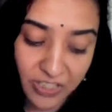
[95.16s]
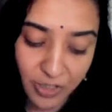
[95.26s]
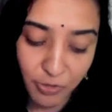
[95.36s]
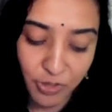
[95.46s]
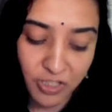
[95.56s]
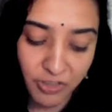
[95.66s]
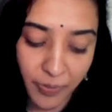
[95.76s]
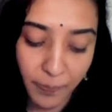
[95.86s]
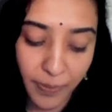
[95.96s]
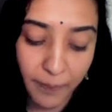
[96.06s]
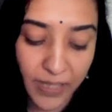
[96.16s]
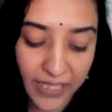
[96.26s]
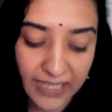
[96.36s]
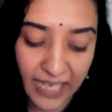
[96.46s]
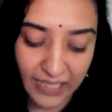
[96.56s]
institutions of a
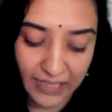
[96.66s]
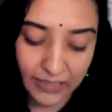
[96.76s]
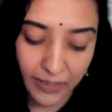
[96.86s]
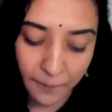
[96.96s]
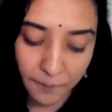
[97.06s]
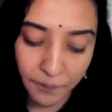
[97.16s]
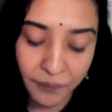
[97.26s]
public character